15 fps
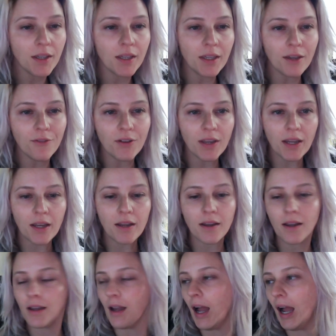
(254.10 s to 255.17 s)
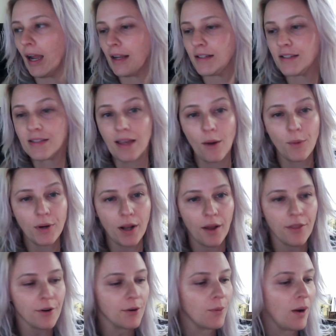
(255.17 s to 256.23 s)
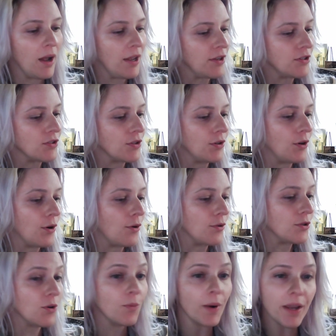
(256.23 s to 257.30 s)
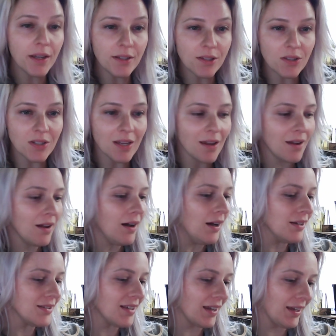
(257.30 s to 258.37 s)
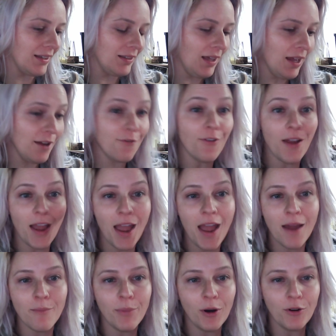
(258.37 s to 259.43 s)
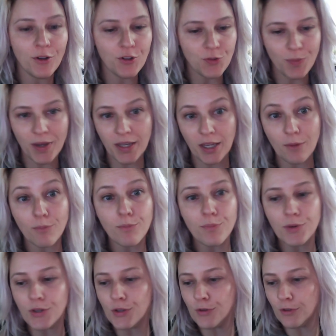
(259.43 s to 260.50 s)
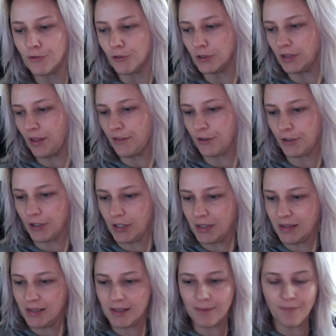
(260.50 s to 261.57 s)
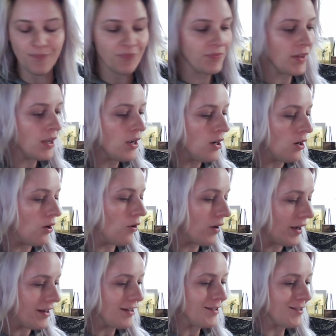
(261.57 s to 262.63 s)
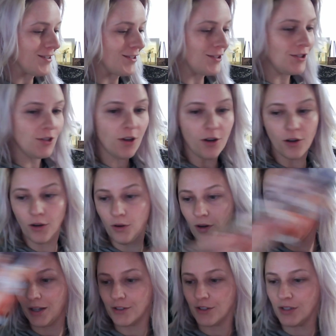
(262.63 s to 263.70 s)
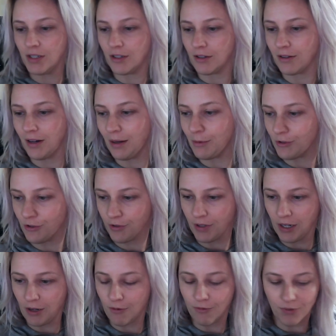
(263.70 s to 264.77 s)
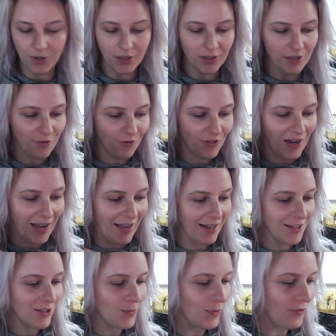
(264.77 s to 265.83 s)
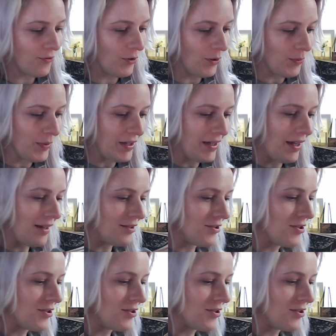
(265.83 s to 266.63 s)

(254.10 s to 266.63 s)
giving hides that would otherwise go to waste a second life, and bonus making beautiful leather goods. Okay, so I just need to grab a drink really fast before we get